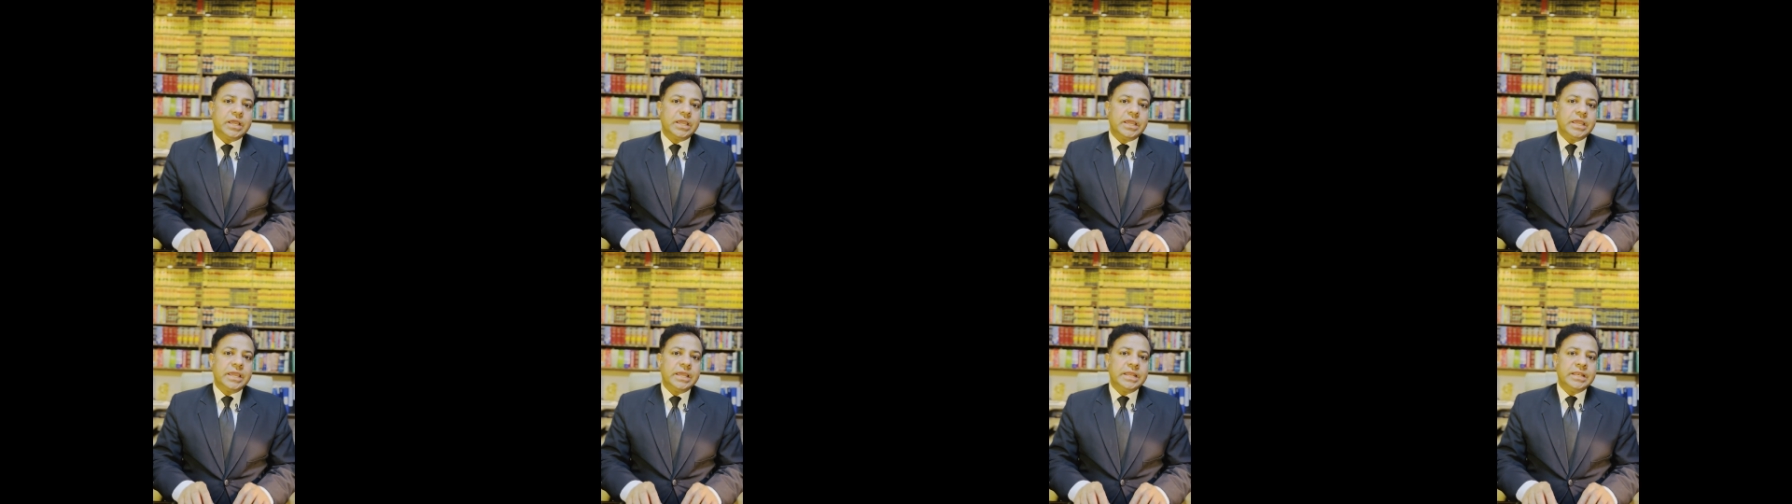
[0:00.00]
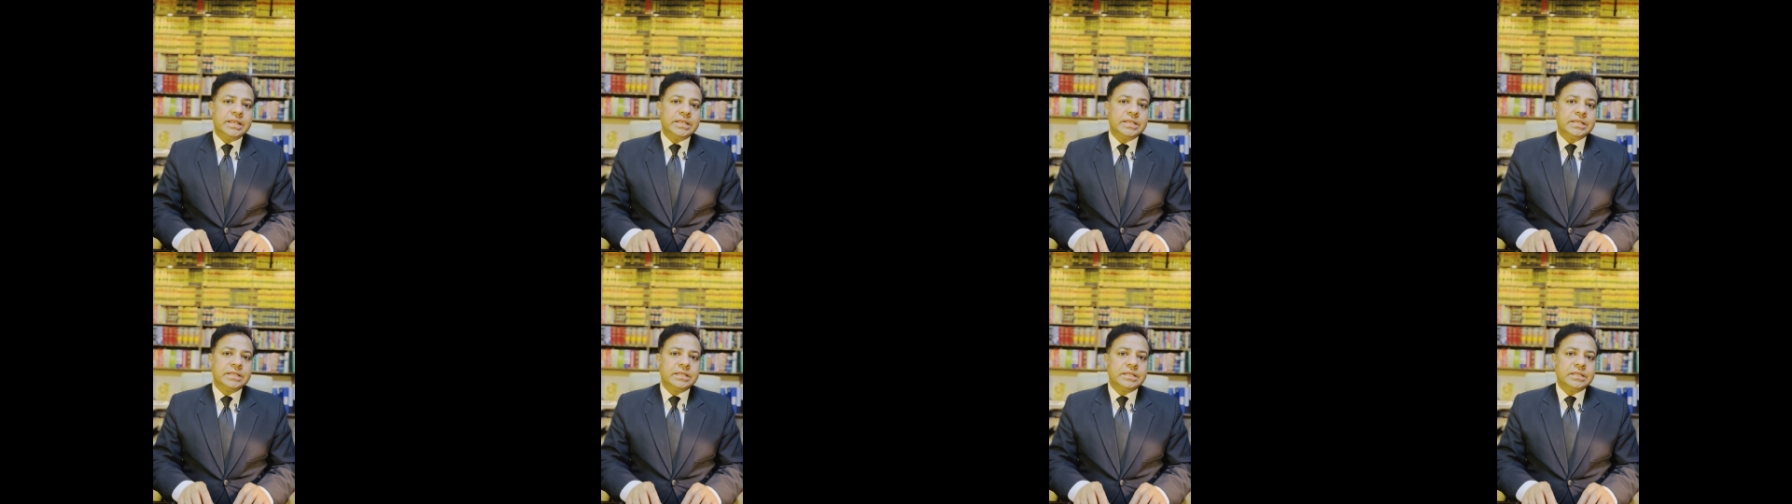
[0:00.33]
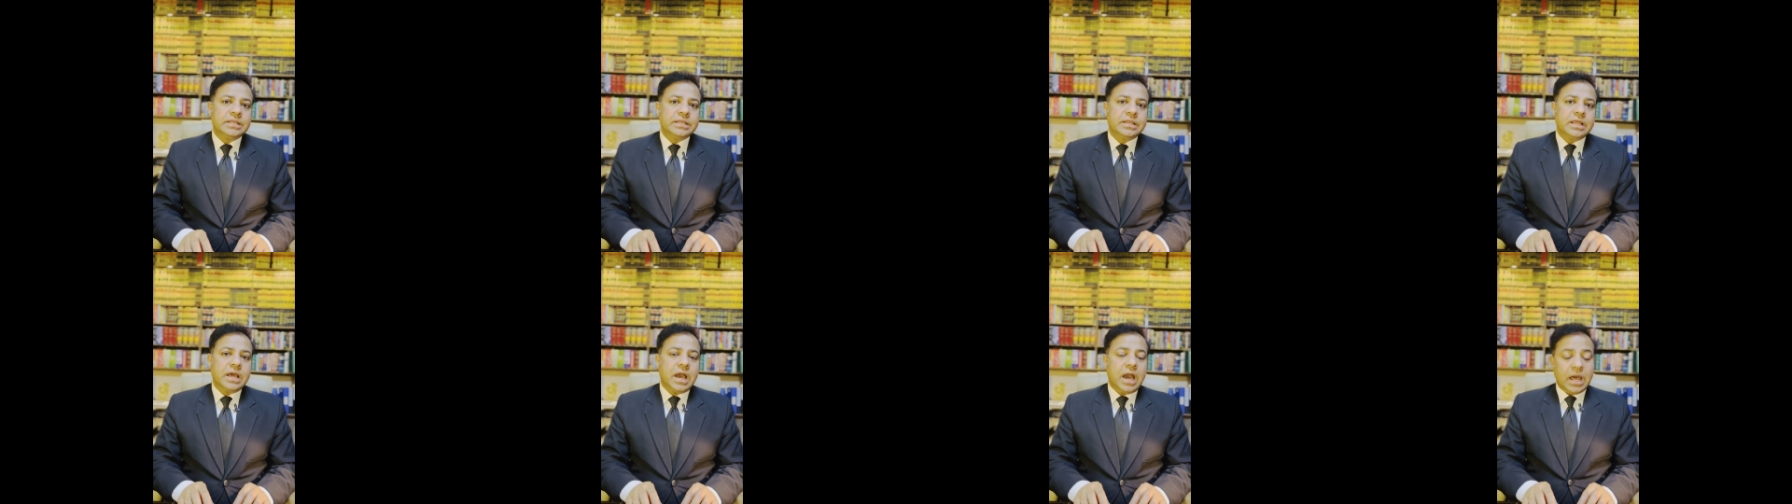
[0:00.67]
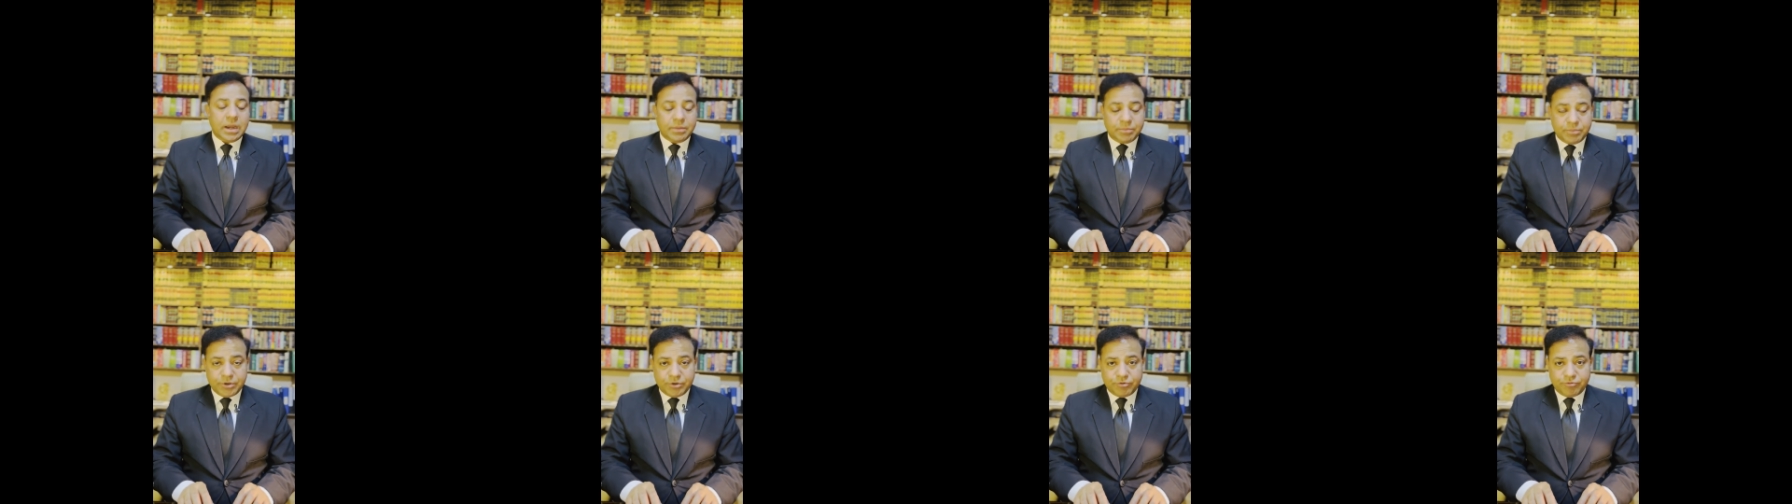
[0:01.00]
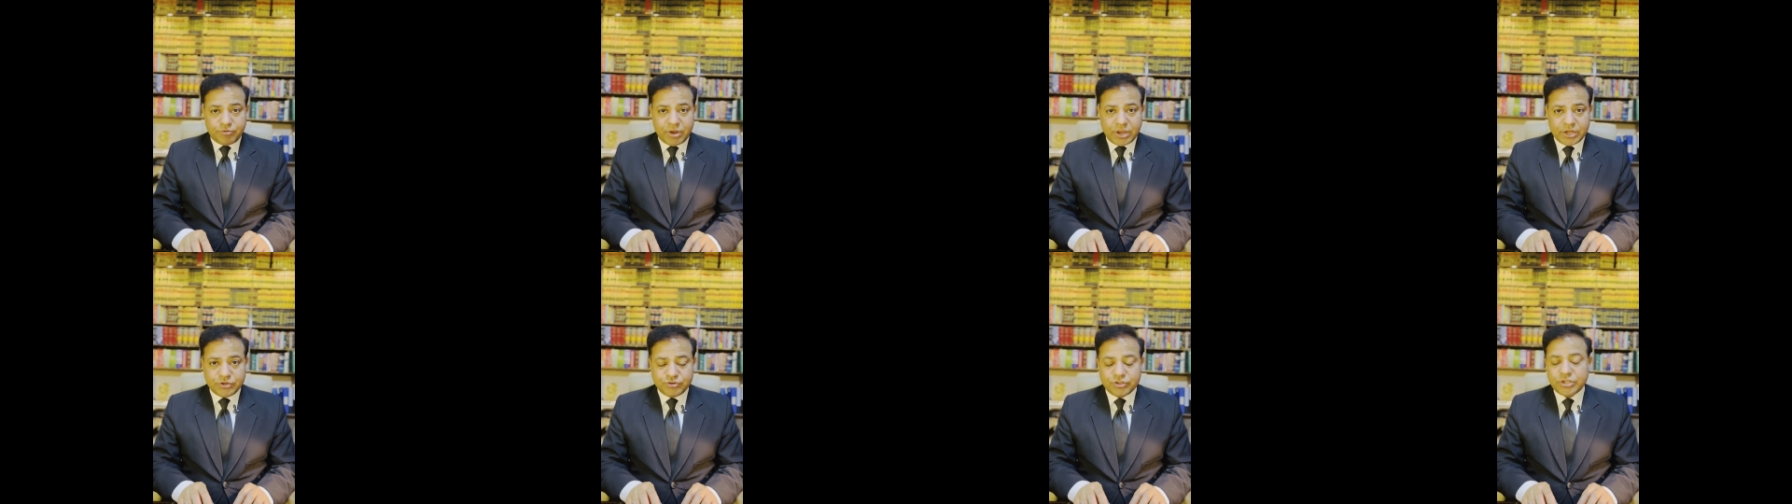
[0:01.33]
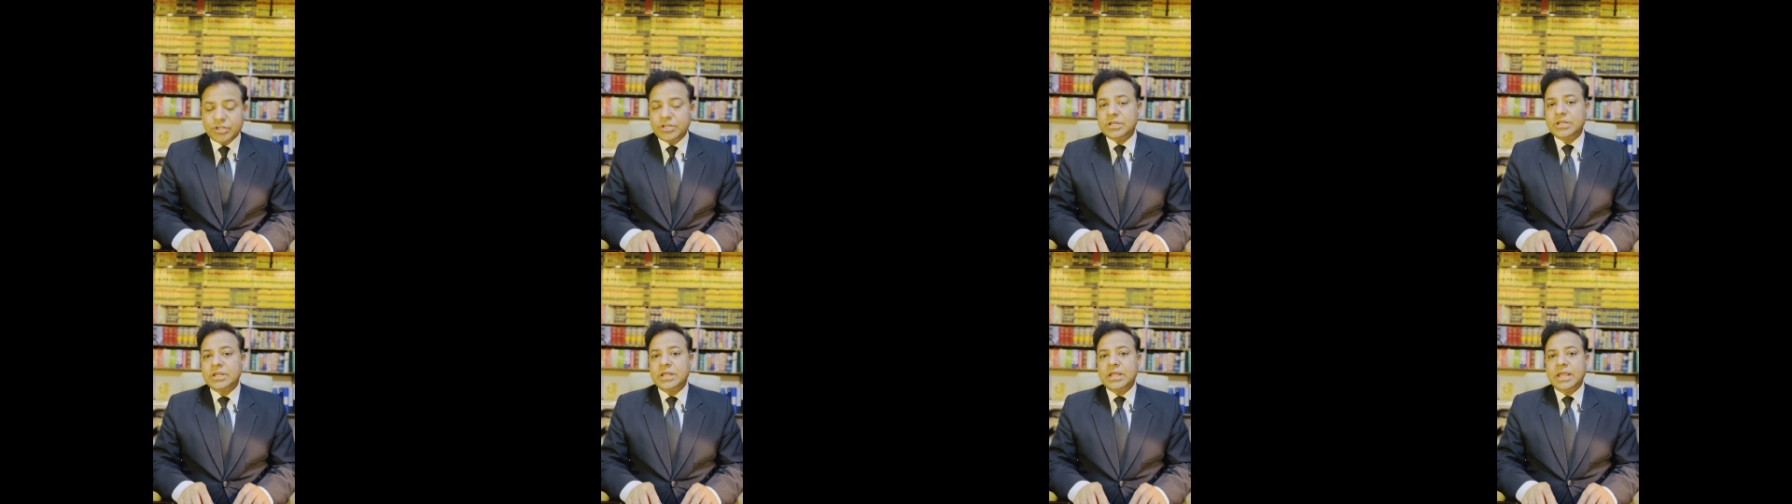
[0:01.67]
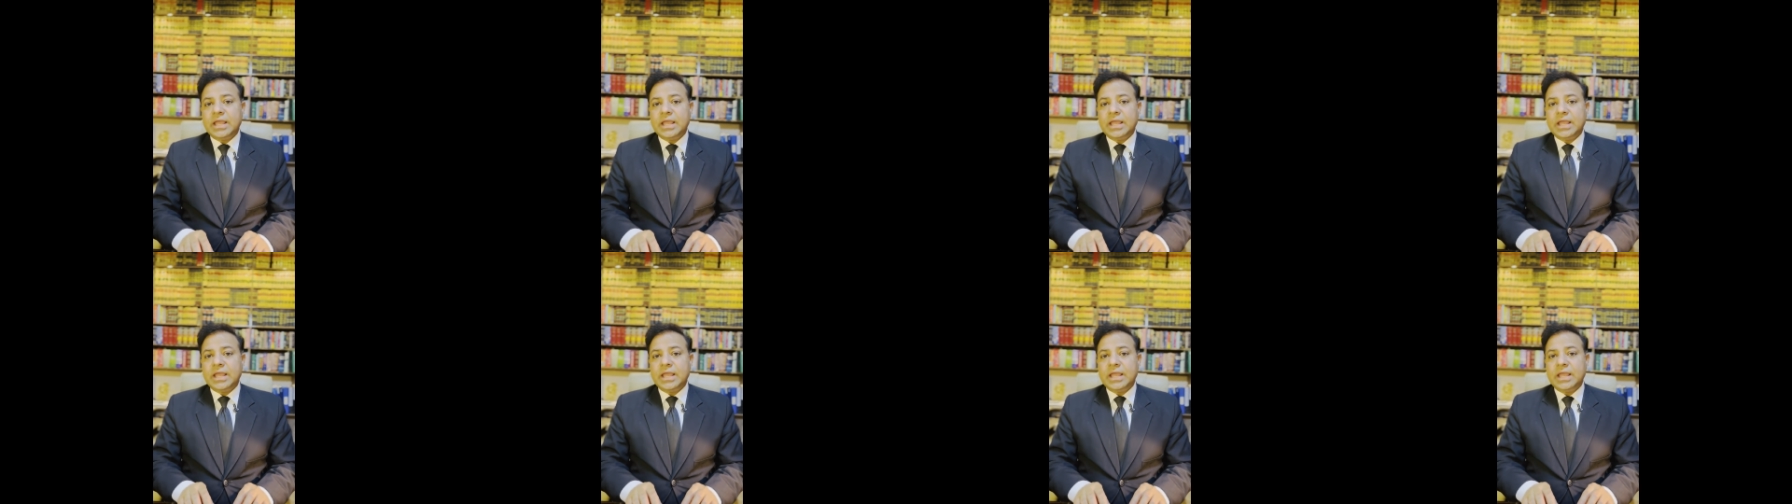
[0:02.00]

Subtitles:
in arbitration,